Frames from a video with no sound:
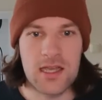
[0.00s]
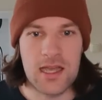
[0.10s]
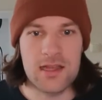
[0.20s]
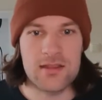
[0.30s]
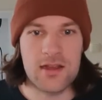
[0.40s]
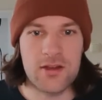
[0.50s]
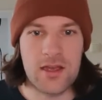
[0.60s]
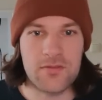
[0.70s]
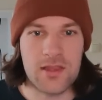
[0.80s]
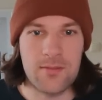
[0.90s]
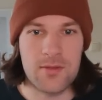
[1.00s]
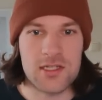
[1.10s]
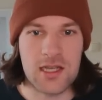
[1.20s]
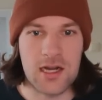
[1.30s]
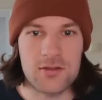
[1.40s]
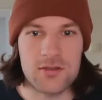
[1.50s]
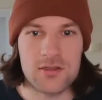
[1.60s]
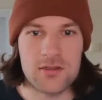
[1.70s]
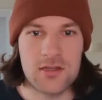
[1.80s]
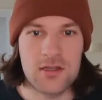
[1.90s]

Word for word: And here you have the image counts.